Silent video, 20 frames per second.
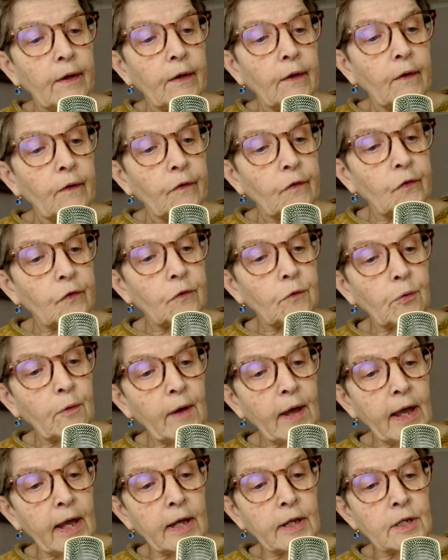
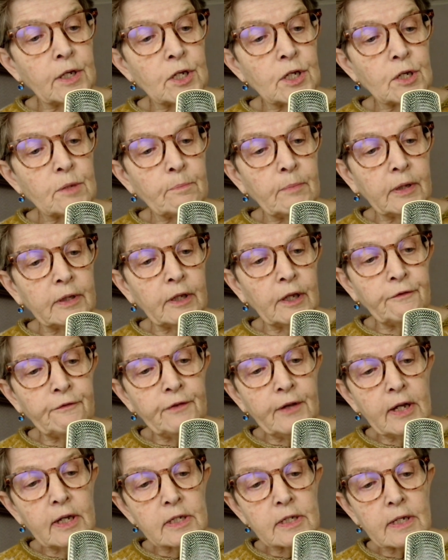Strange, but it
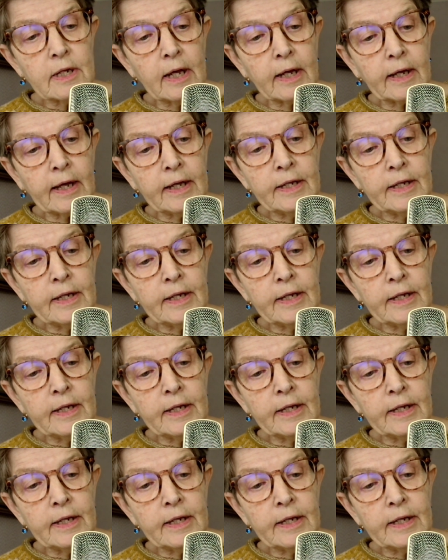feels like